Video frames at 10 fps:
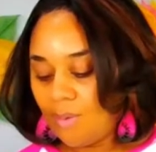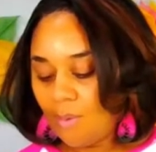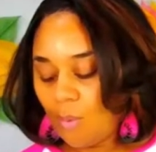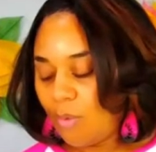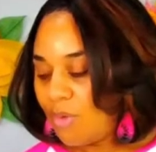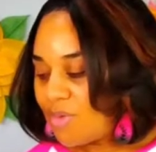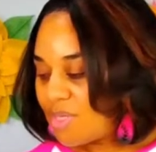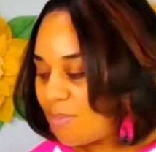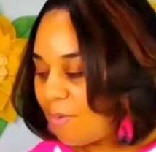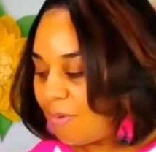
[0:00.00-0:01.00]
Or will you
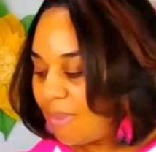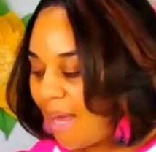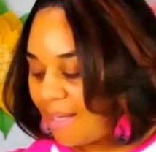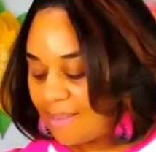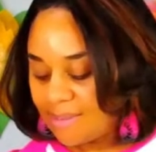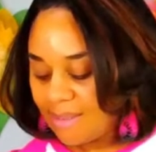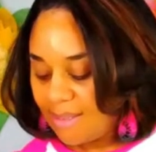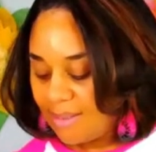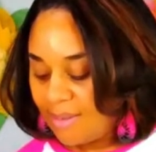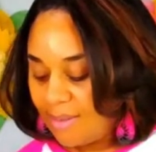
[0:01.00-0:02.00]
just be
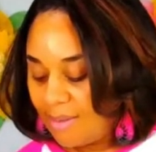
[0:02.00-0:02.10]
relaxing?